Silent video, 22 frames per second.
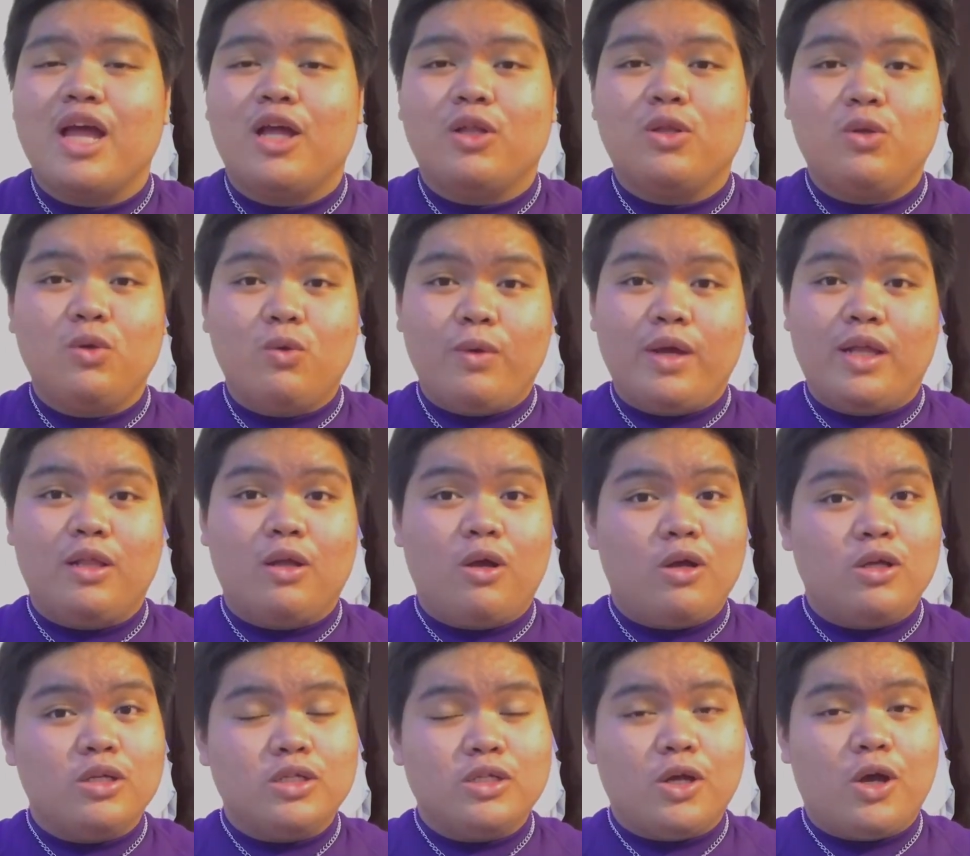Do well
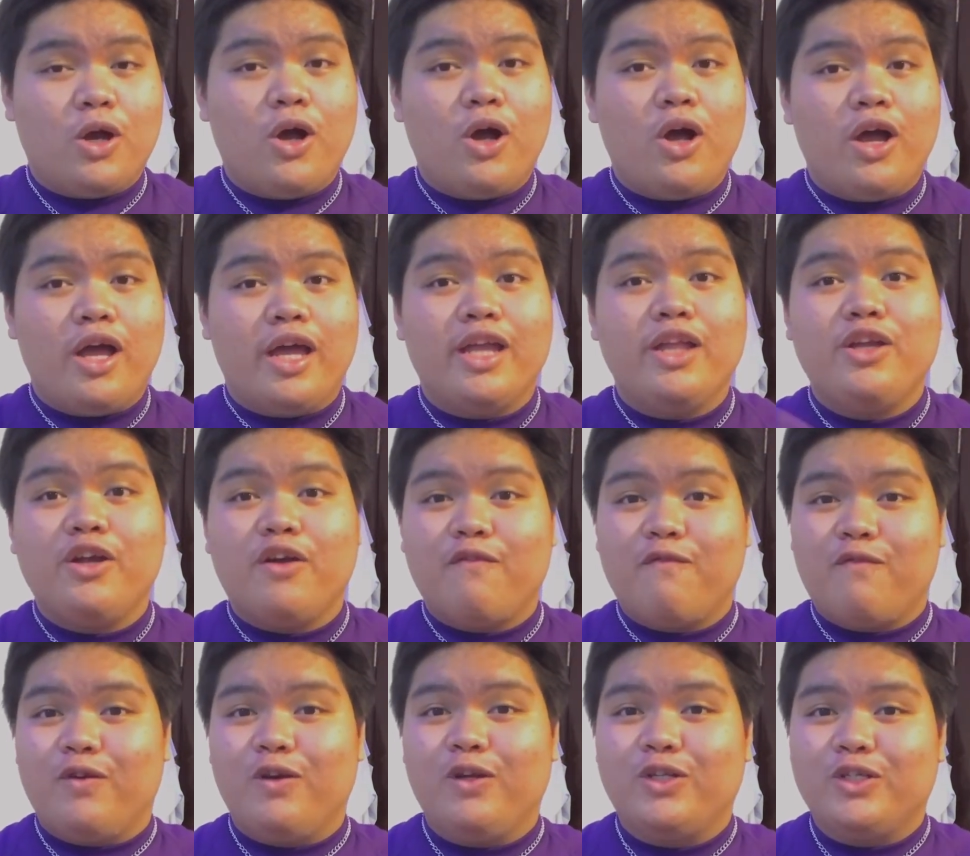also in your
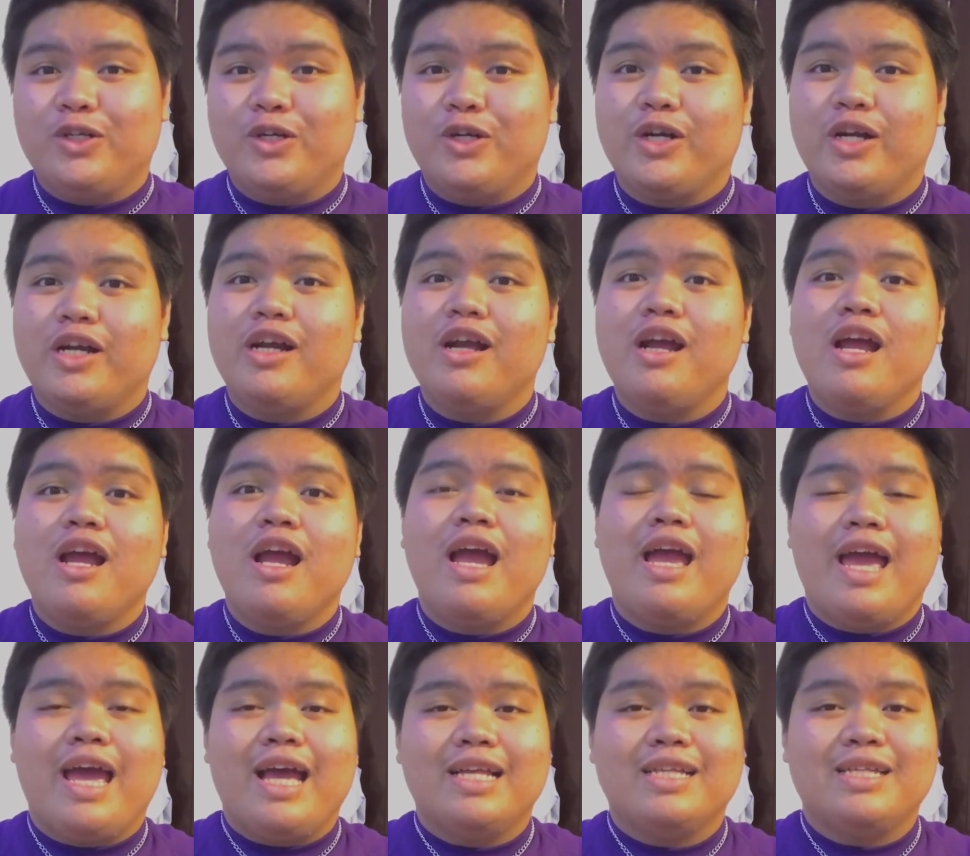future
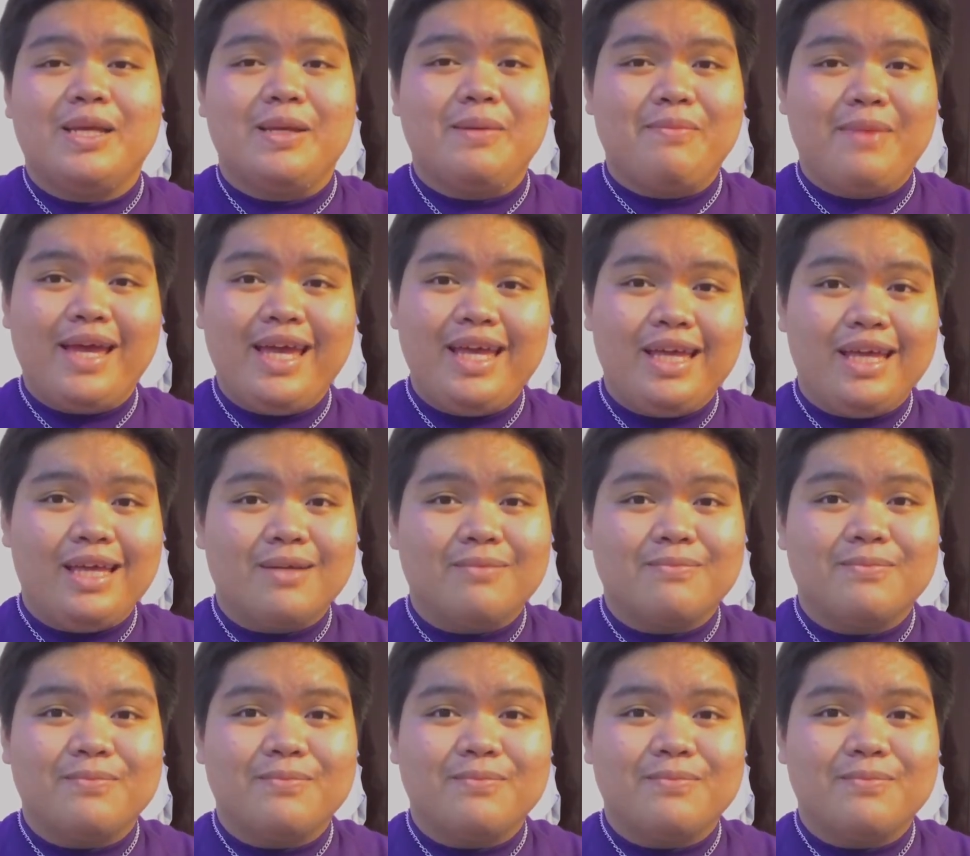essay making.